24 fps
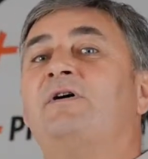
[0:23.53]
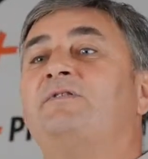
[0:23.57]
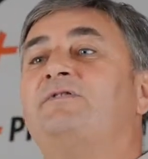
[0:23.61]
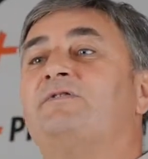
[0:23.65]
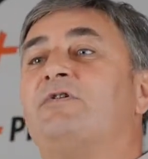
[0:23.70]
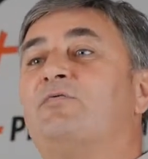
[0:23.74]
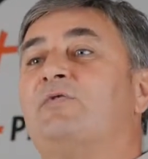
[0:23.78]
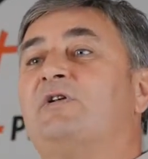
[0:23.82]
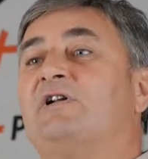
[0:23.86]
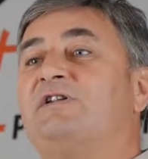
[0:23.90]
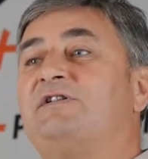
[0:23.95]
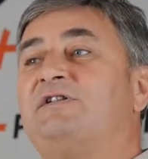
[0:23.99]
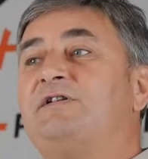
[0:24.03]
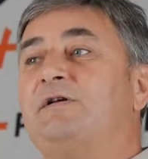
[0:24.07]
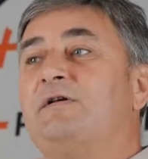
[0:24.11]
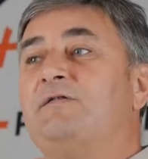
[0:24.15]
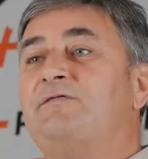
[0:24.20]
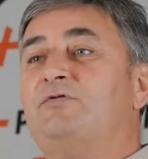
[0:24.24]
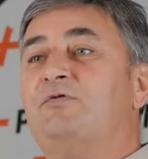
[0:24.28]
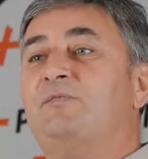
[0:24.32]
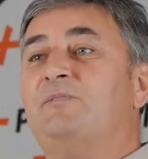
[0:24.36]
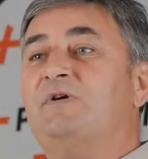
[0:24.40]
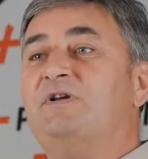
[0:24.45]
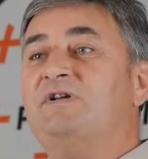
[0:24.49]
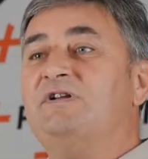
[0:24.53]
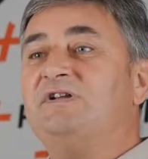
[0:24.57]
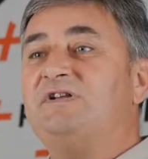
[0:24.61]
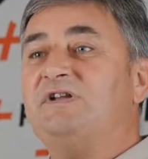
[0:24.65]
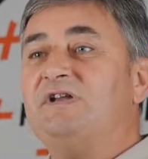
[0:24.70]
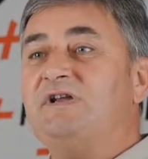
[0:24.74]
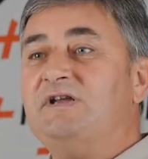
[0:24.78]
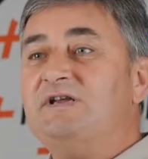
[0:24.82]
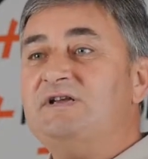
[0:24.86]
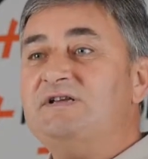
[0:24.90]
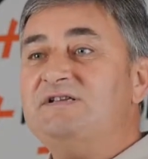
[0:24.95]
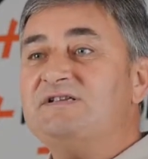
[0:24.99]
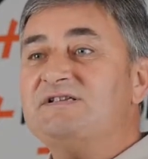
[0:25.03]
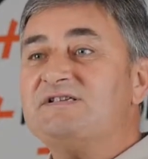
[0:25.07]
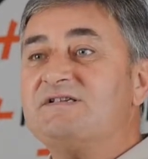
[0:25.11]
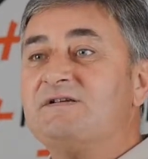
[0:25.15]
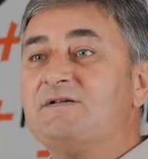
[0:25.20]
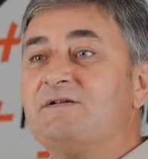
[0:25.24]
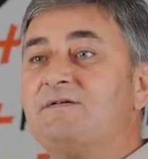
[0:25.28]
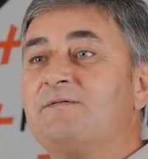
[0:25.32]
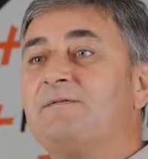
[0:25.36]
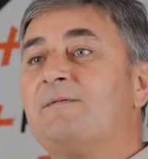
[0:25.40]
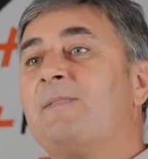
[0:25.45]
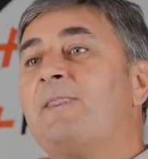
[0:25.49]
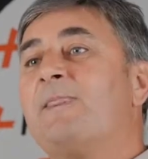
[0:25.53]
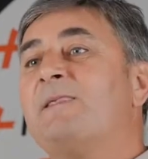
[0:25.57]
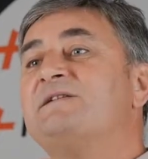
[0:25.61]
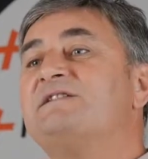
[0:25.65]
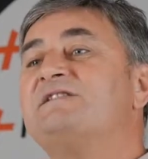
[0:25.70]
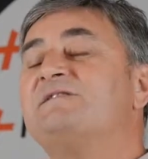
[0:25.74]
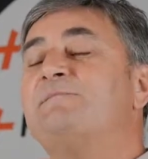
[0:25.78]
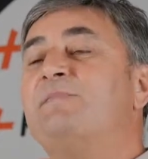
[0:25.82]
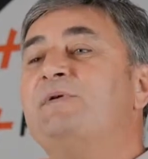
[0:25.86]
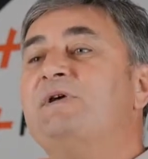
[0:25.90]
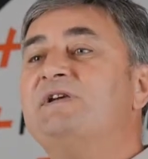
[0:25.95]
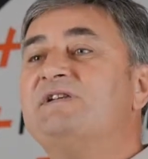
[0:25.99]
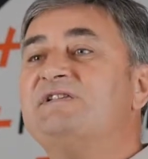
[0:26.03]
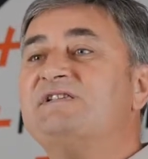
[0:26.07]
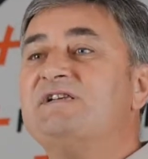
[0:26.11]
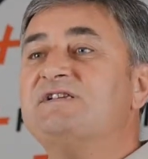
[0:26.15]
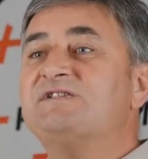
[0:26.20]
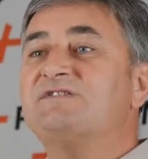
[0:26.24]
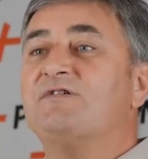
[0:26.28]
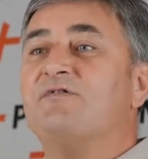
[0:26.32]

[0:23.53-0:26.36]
the relative humidities, species